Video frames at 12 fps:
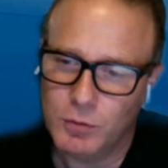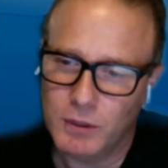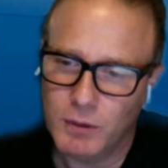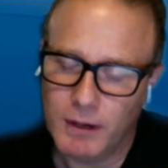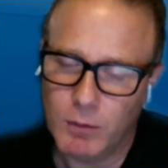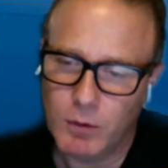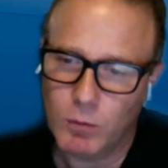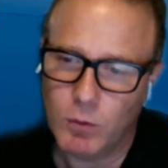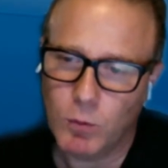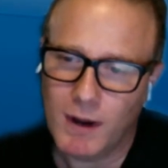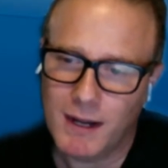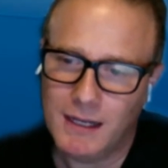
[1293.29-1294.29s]
been great. We're
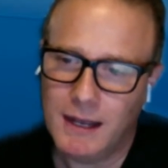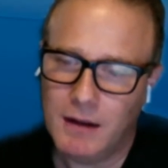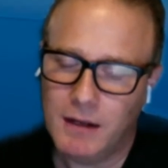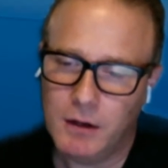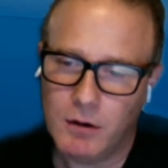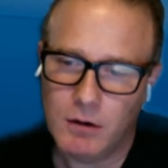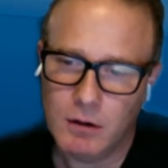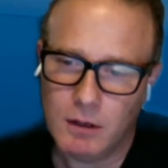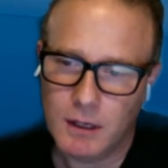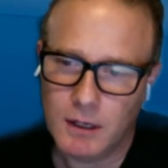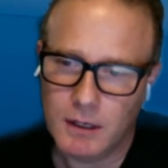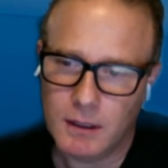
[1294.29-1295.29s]
winding down here
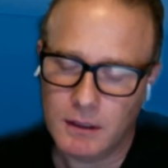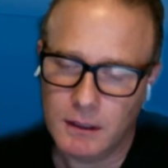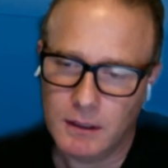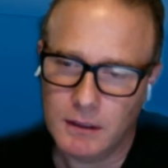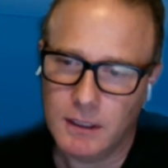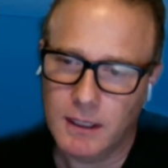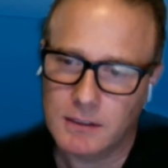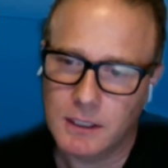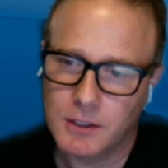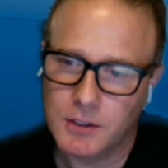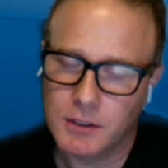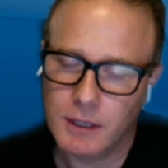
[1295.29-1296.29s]
in today's
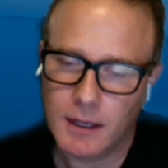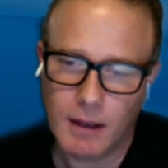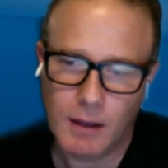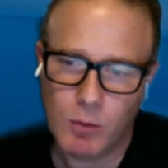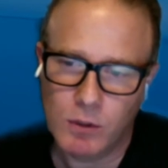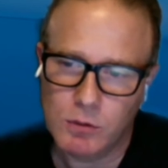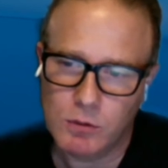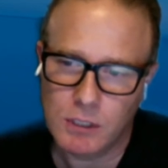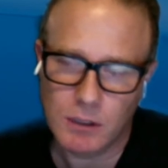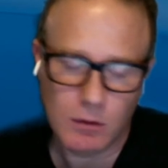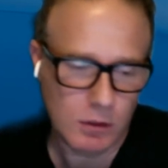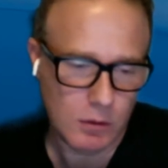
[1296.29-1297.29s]
session. I want to
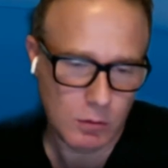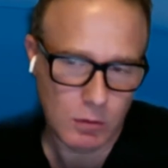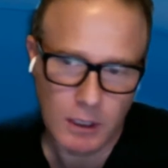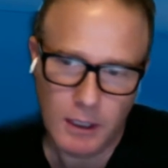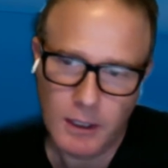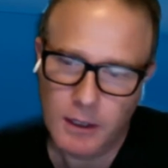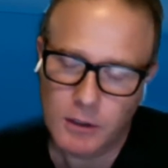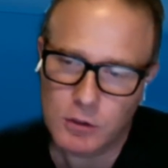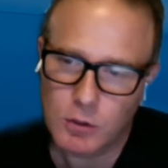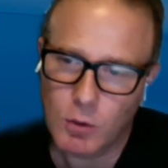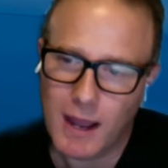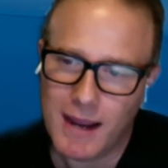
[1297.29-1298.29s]
tell you,
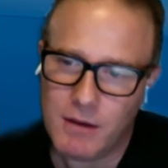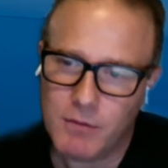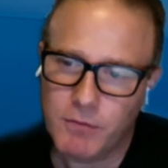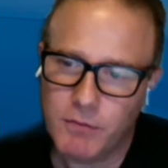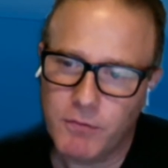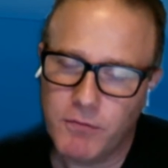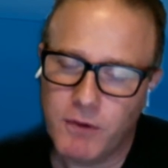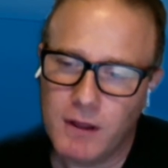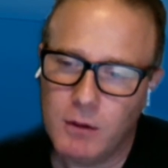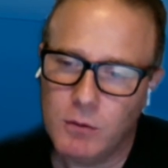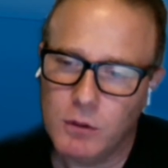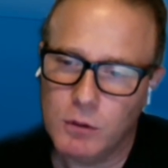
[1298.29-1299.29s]
so I have
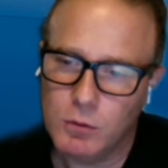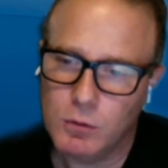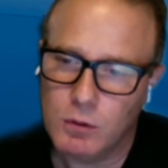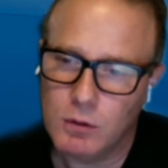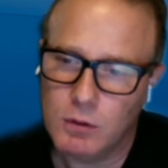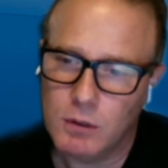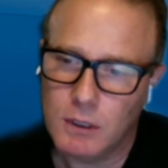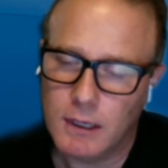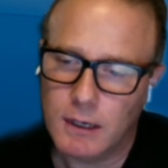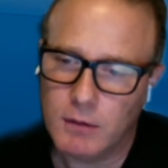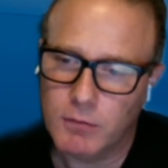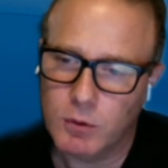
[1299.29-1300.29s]
followed you,
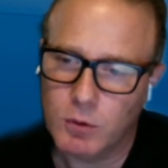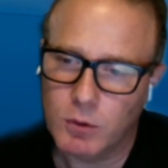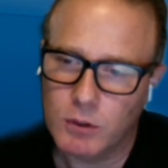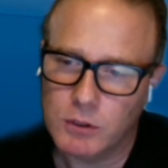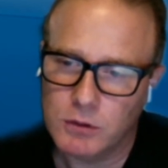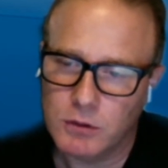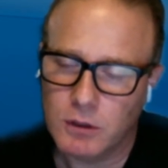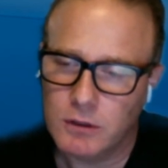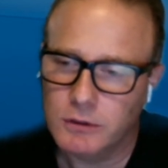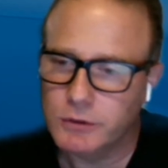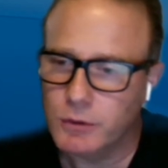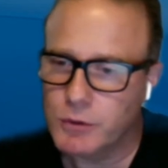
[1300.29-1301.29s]
of course,
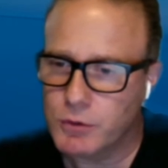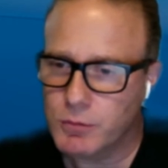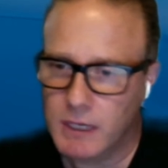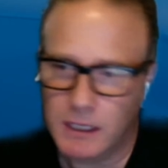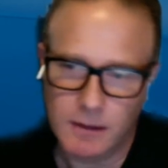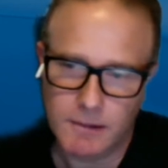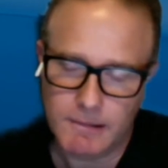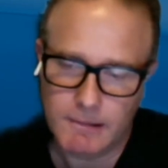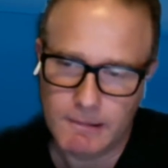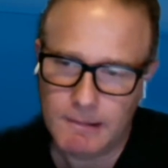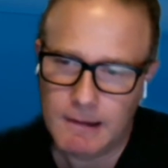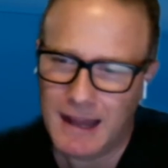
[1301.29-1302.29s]
on social media.
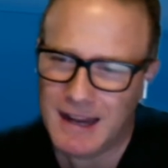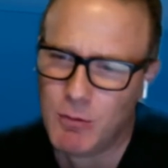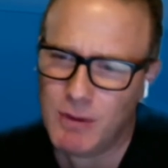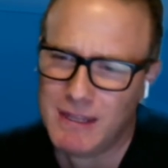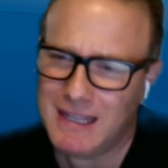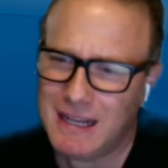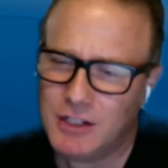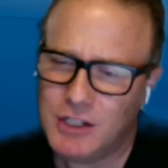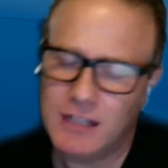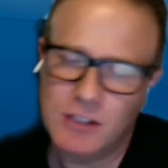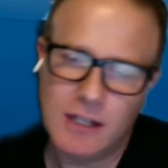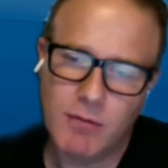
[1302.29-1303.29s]
I didn't really get a
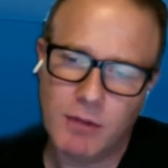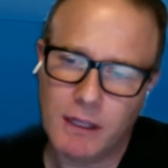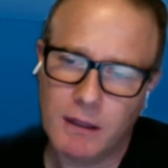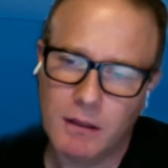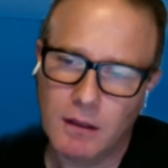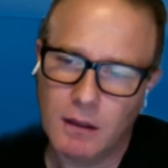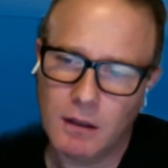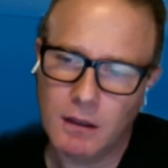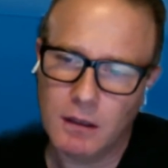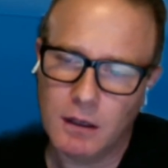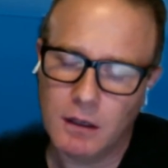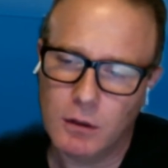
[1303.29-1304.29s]
chance to have like a
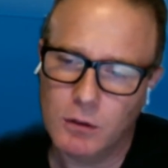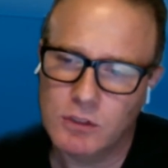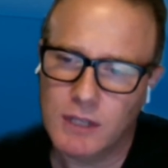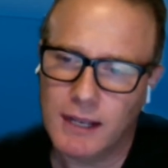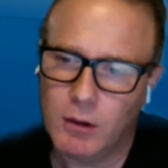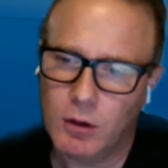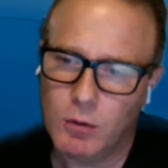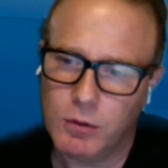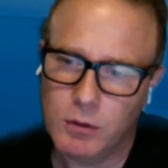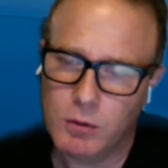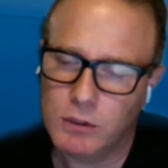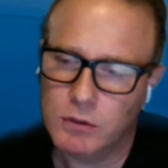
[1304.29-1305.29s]
close dialogue with
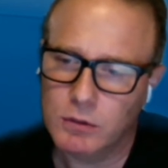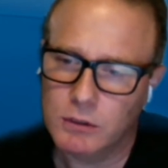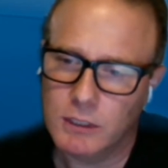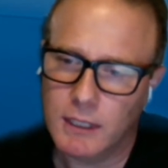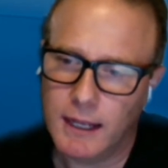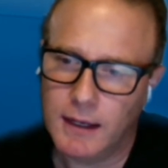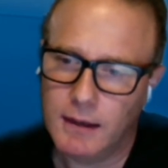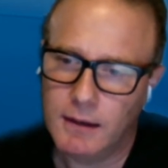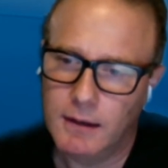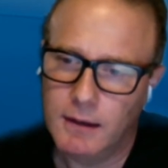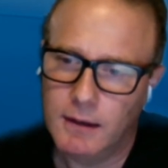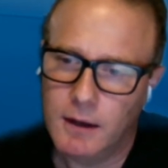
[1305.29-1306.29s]
you until today.
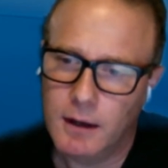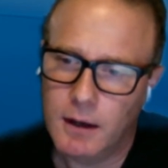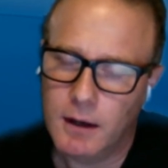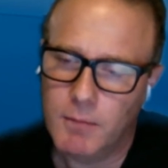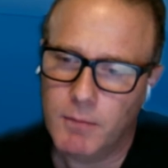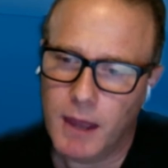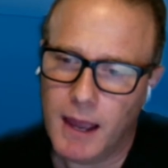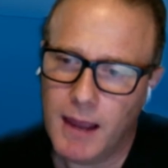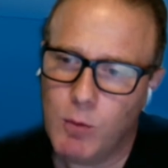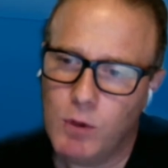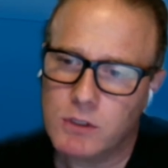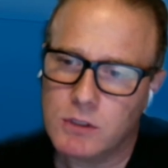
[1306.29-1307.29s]
I
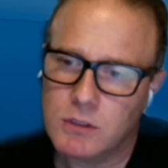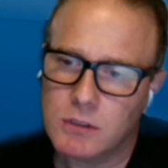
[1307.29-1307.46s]
was